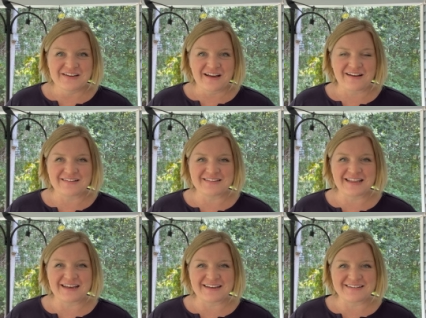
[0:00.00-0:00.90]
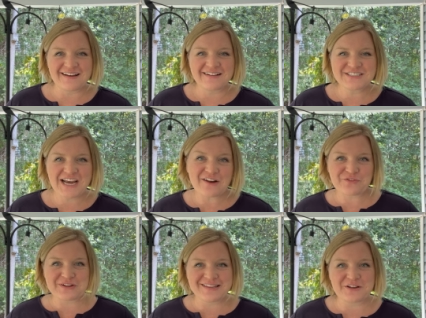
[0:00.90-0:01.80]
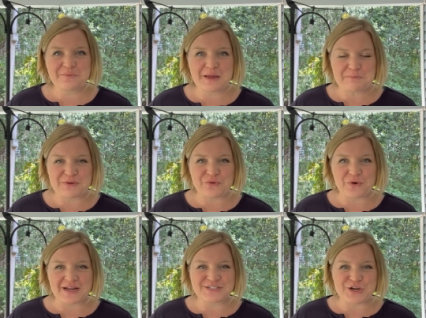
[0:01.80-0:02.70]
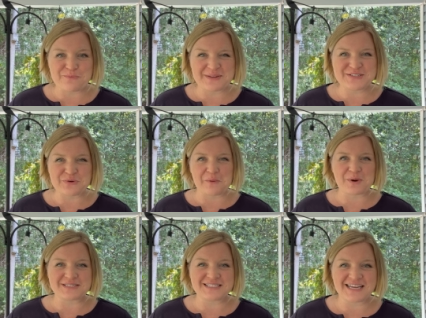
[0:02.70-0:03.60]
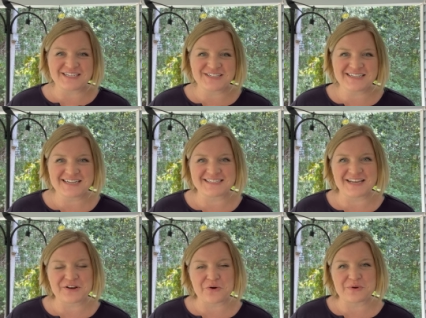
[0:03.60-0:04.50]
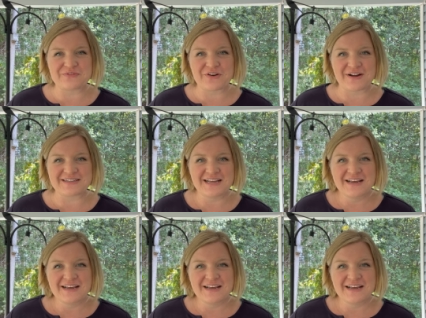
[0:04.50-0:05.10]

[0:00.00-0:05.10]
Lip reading: I'll chat for a little bit before I jump into our presentation because I know we've got